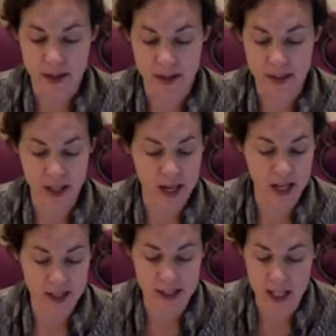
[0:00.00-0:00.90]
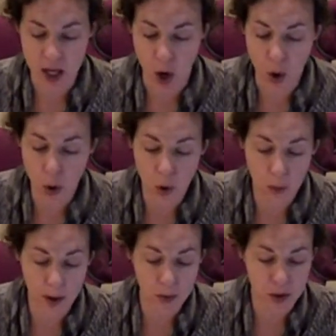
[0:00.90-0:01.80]
insidiously,
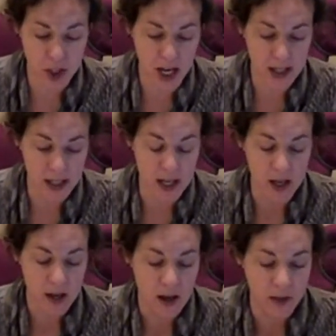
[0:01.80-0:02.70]
oh, most gently,